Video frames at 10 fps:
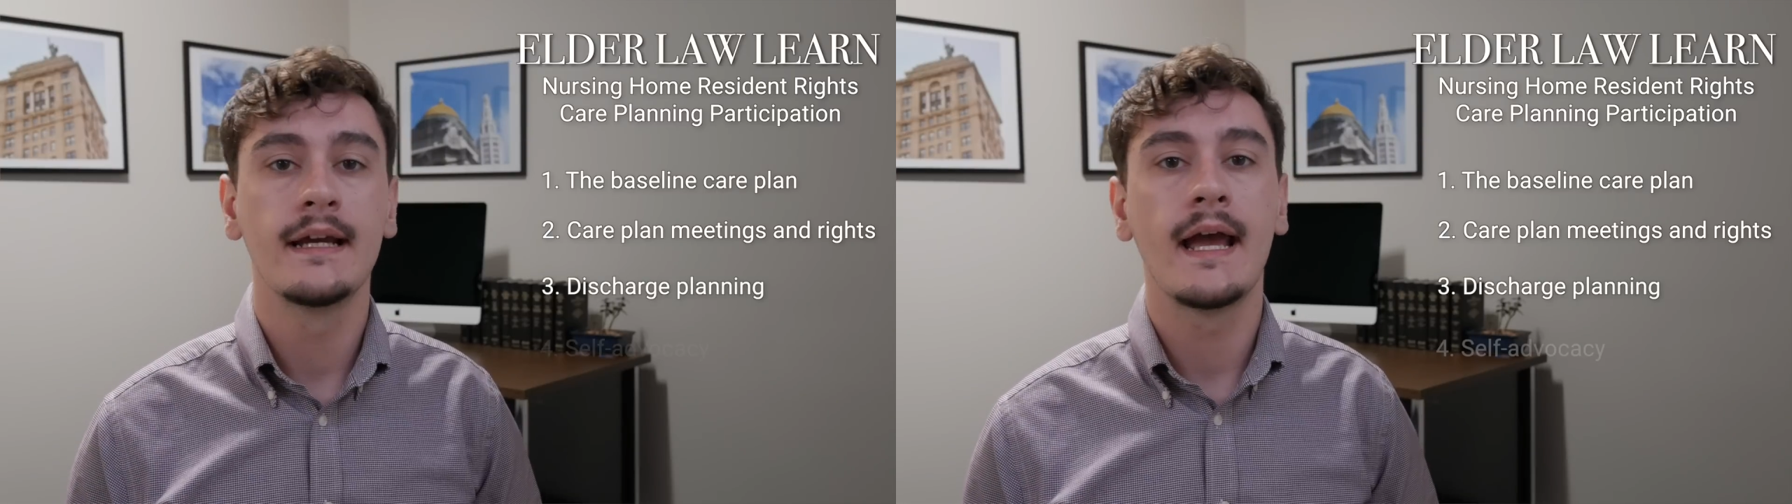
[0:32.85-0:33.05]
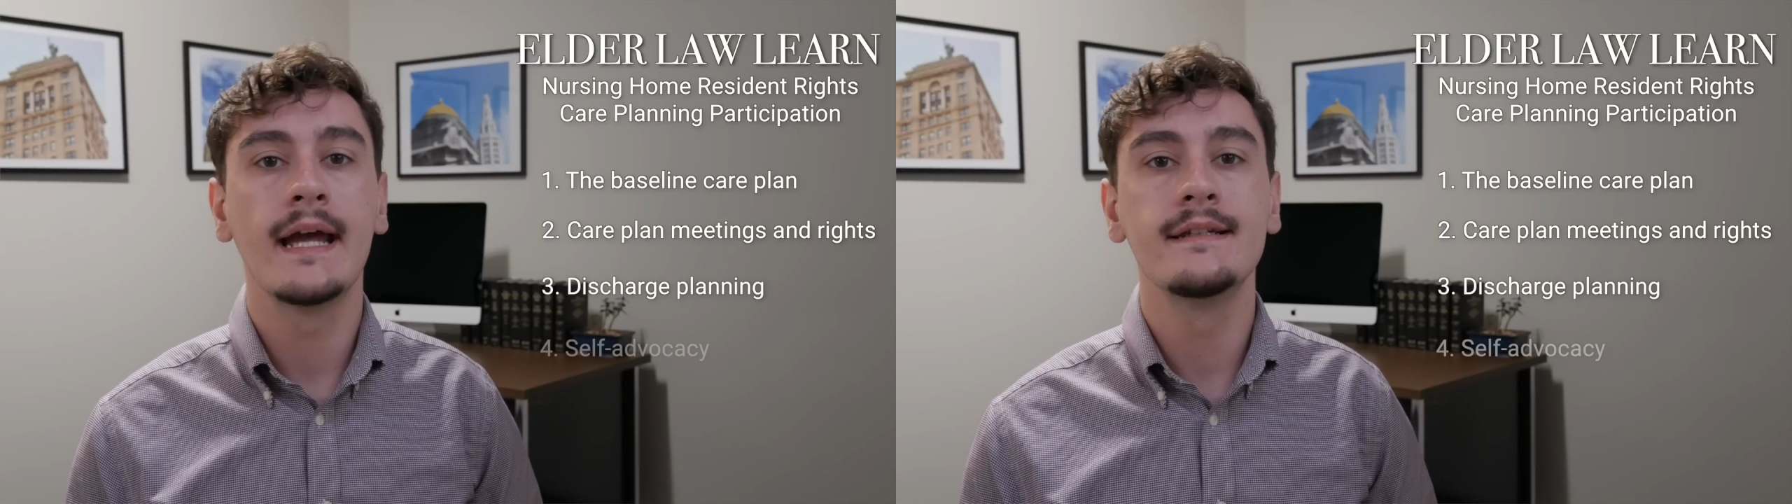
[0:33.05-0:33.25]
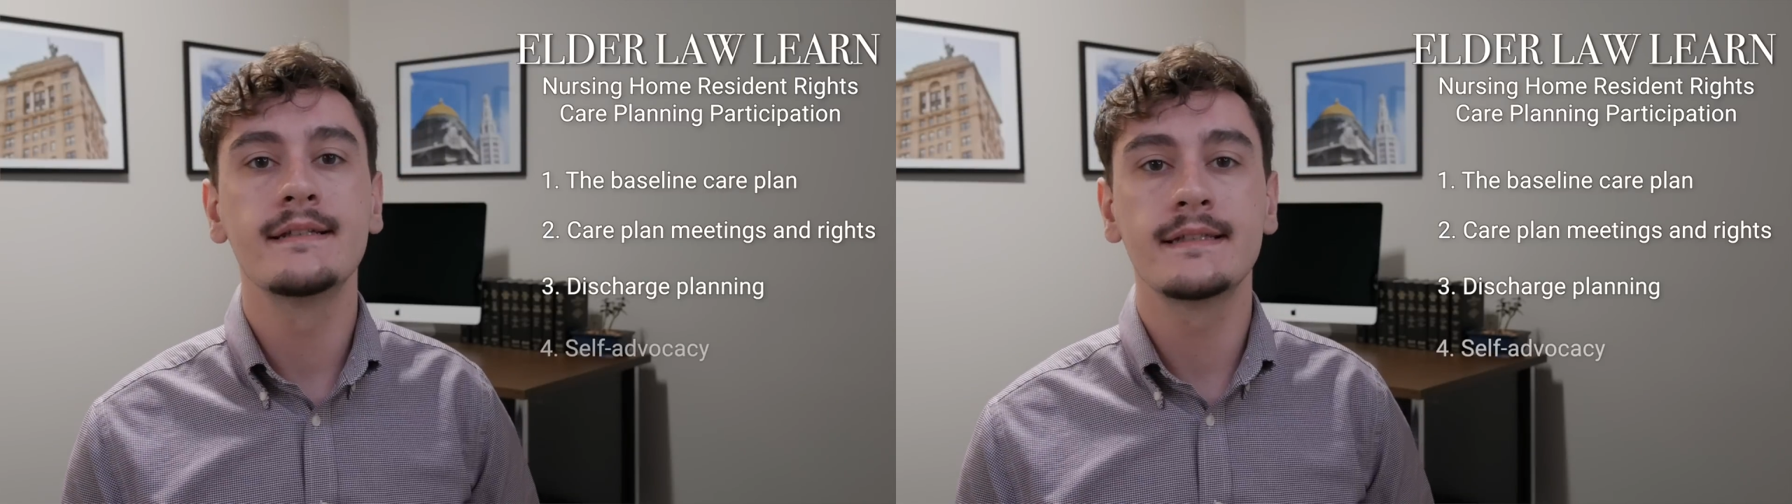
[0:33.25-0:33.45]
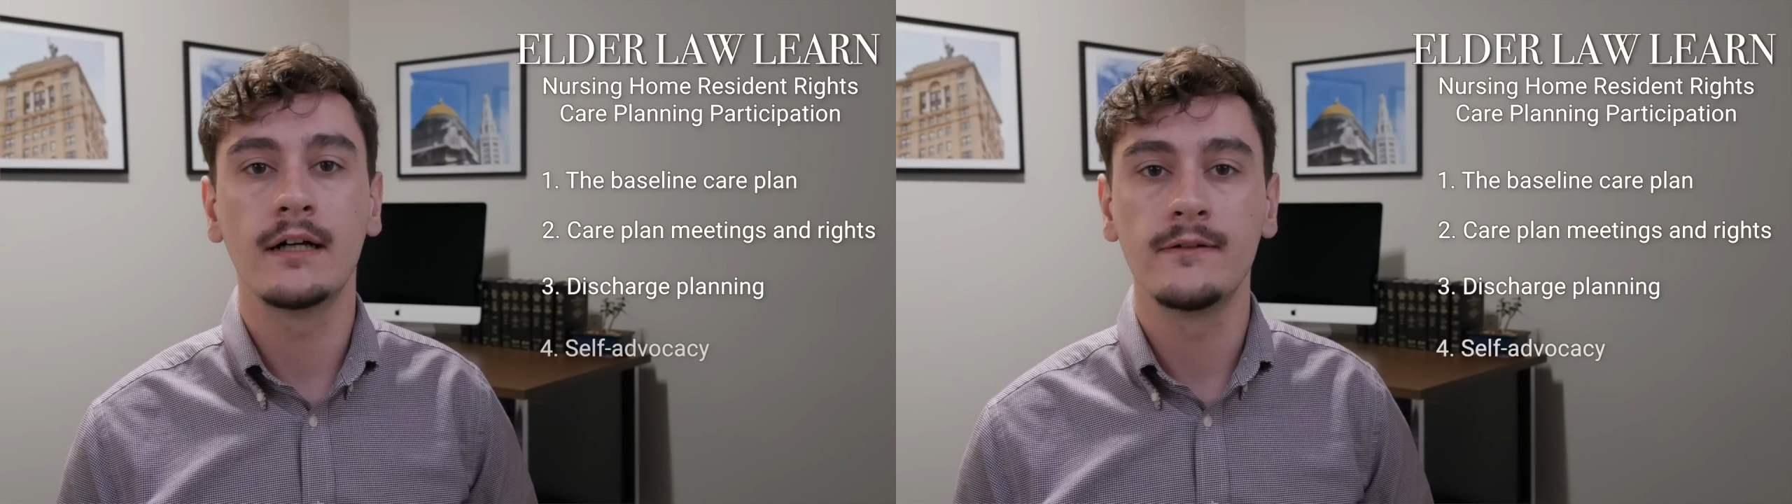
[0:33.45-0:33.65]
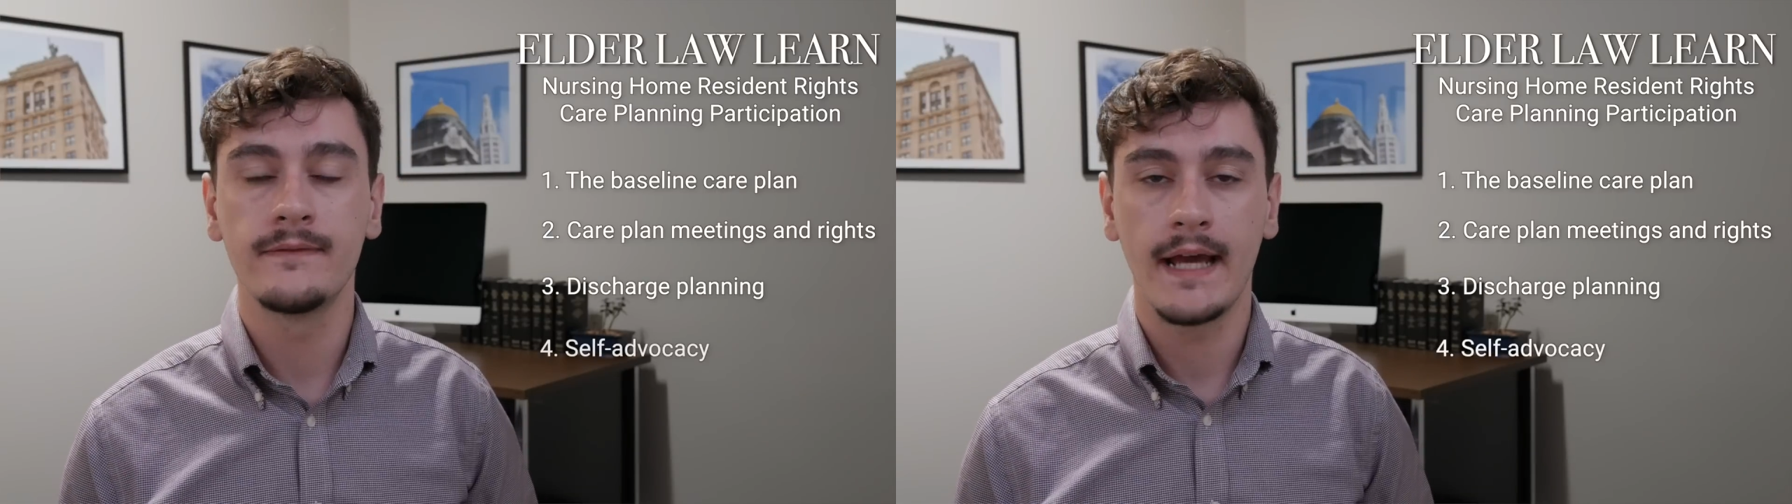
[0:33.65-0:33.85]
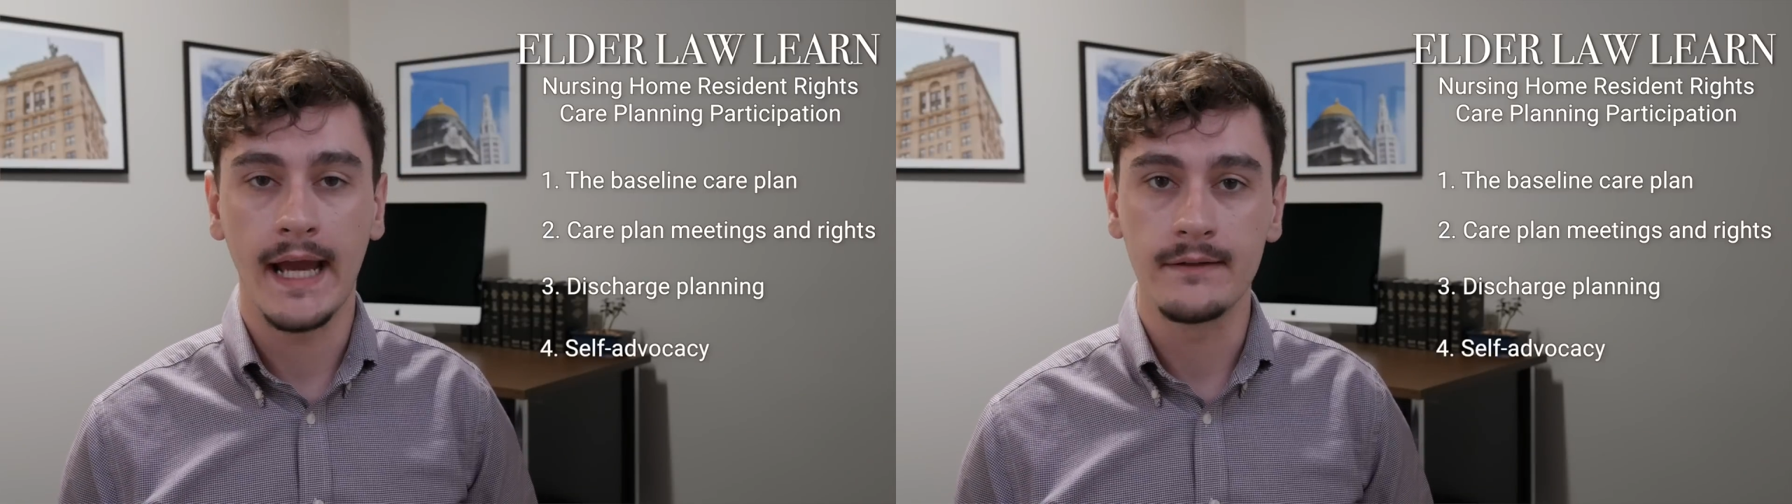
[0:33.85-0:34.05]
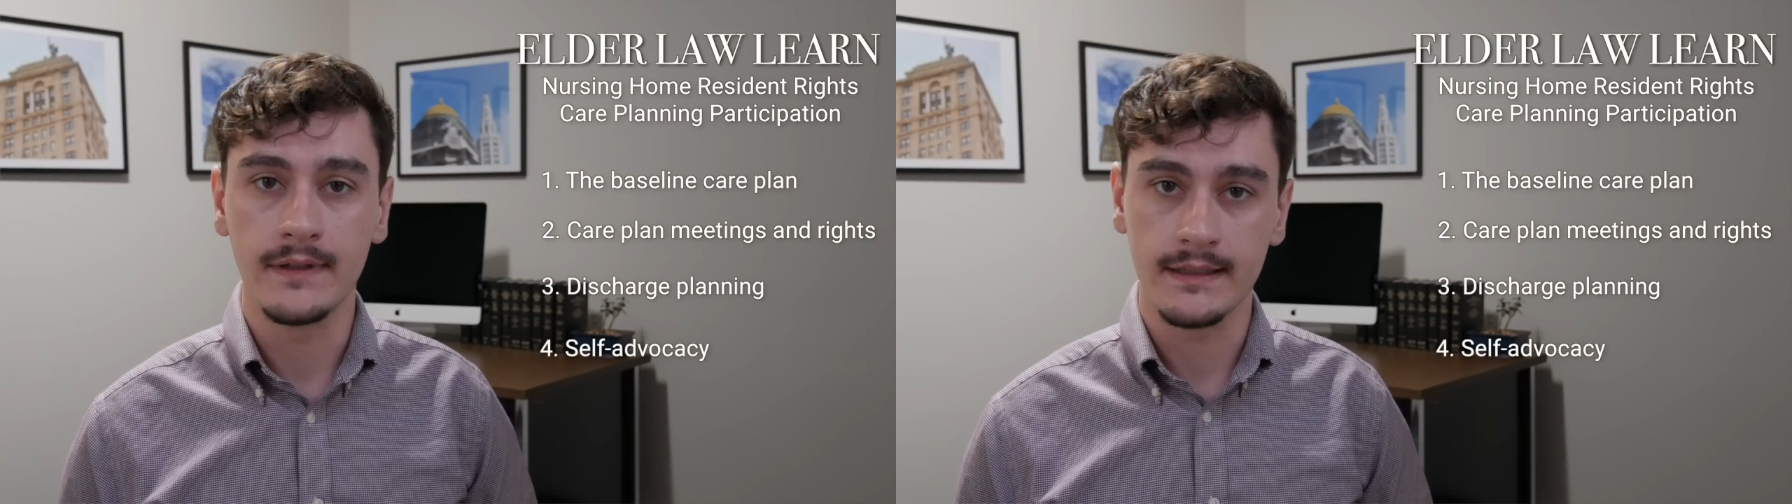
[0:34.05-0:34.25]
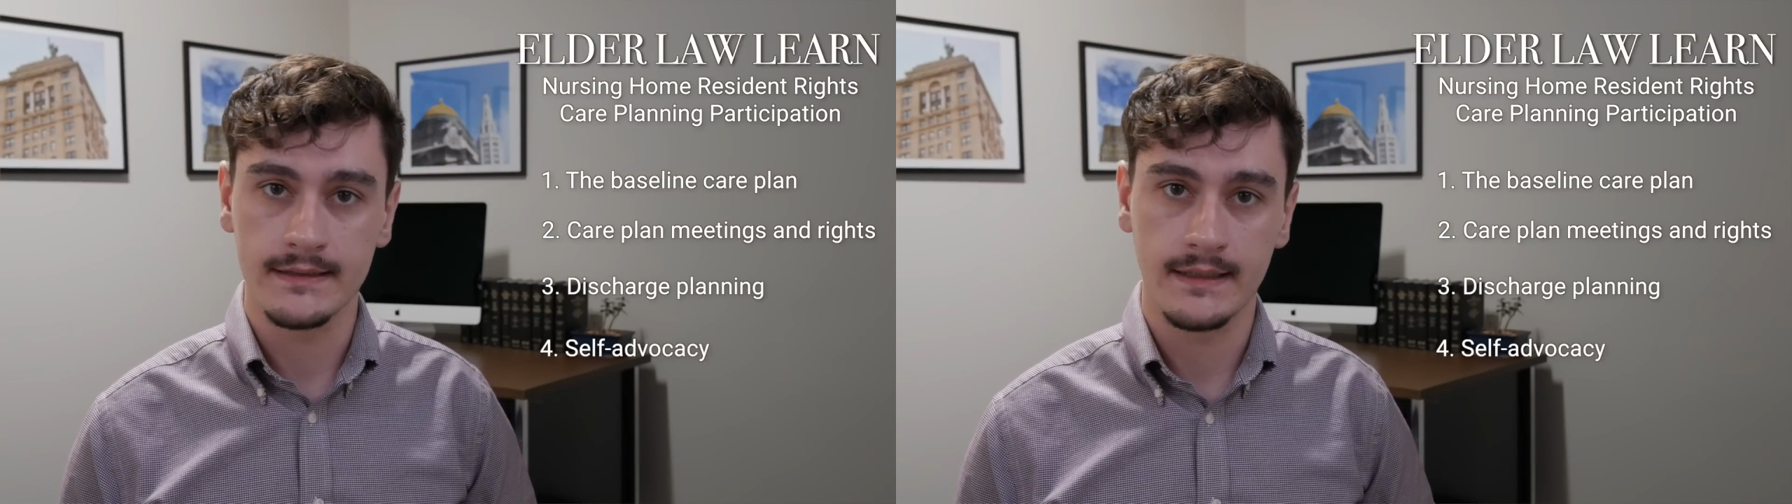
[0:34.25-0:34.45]
and
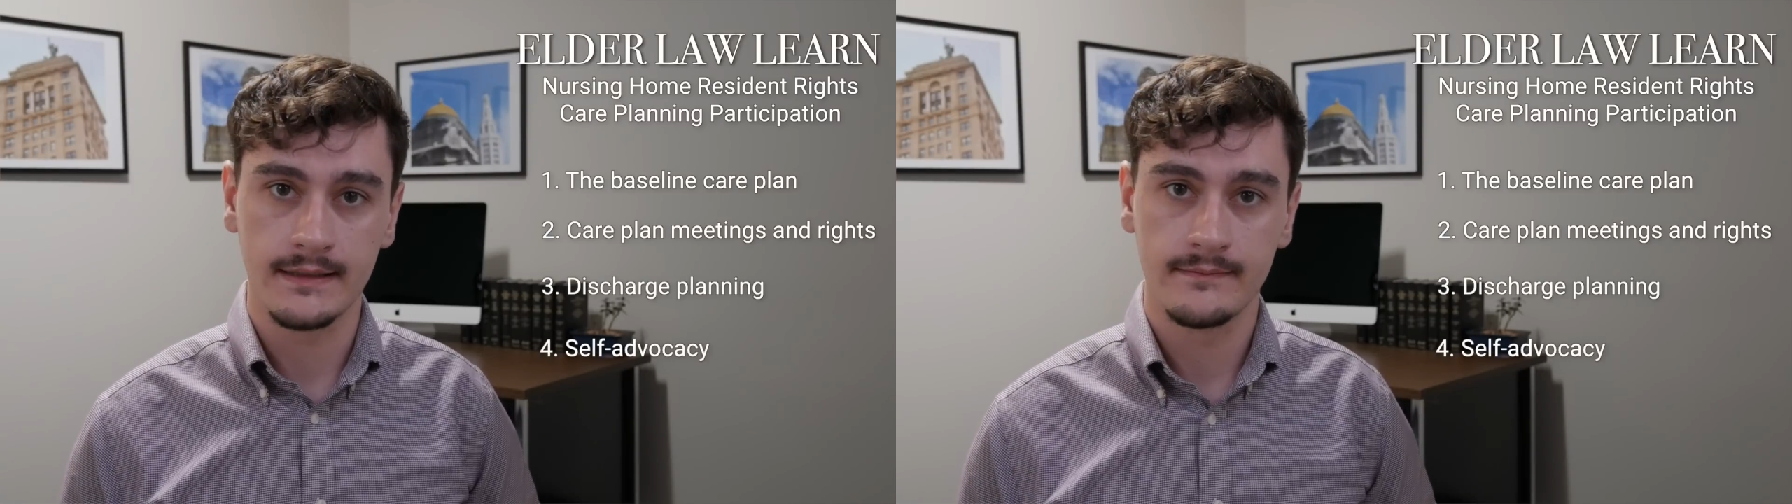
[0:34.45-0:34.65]
self-advocacy.